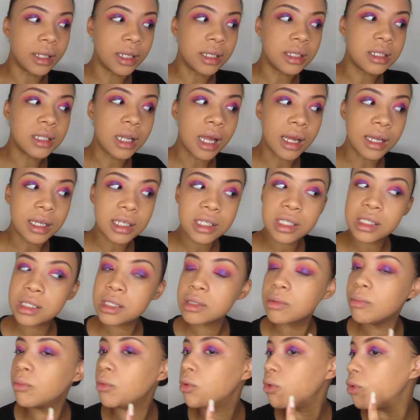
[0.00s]
there's like
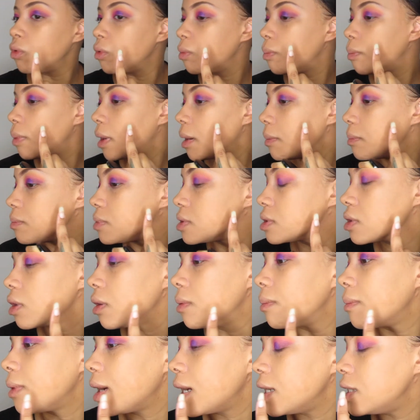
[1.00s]
small bumps
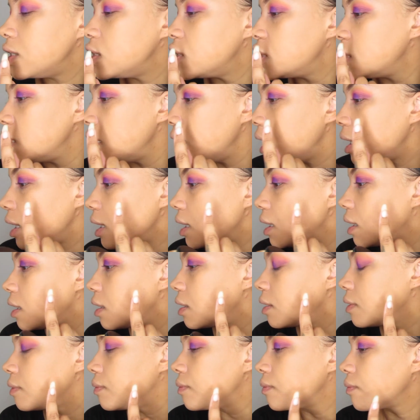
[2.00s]
on my cheek,
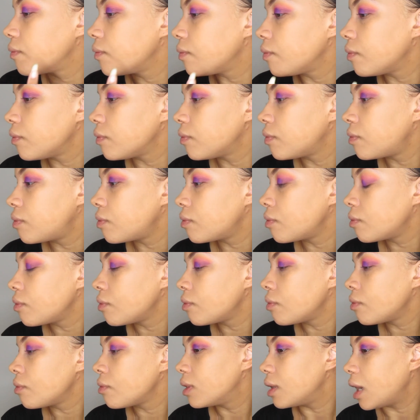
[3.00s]

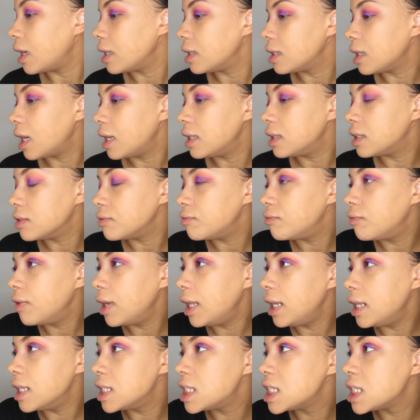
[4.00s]
like the
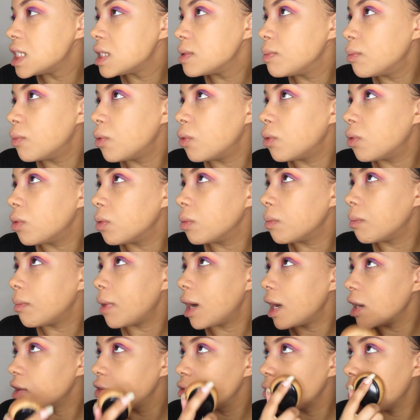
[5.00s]
really small
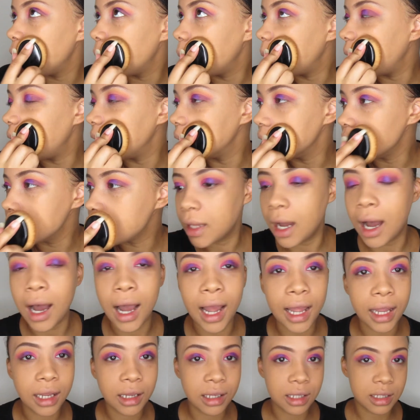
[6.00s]
micro ones that
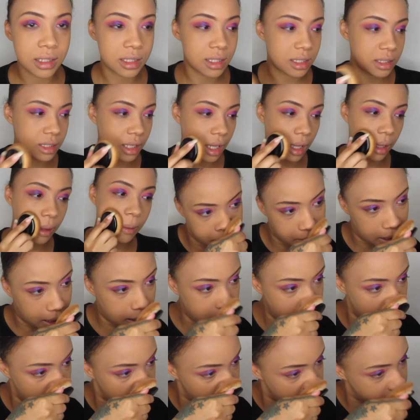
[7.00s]
I can see. But I
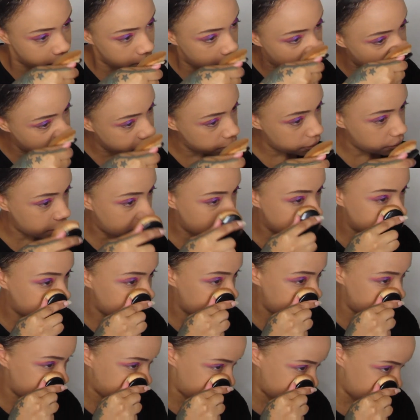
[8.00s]
know with other
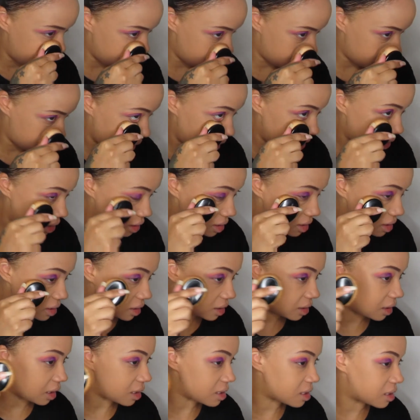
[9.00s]
foundations, it just
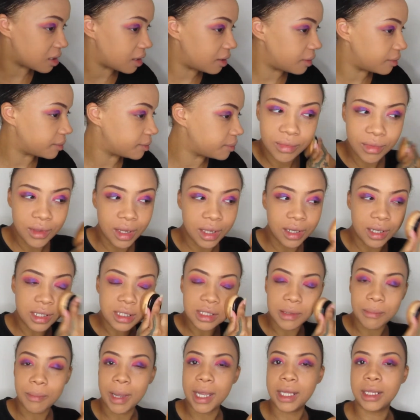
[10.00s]
doesn't
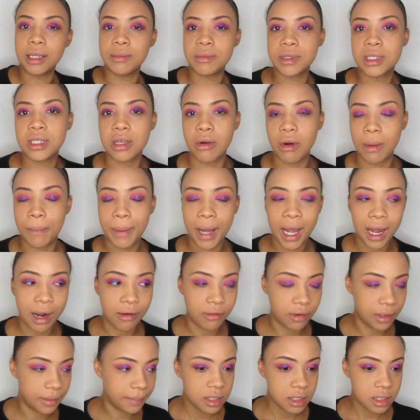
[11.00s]
make them so
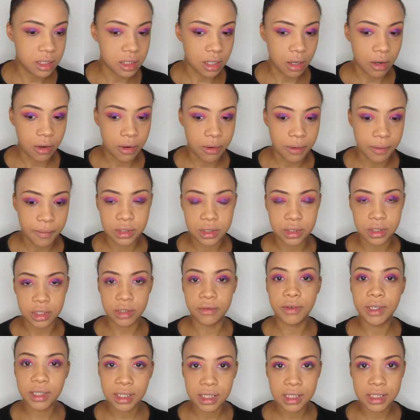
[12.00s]
apparent. So
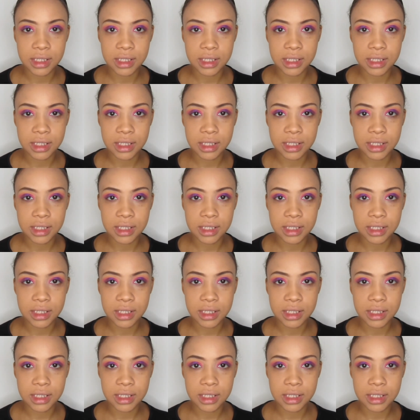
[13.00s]
during the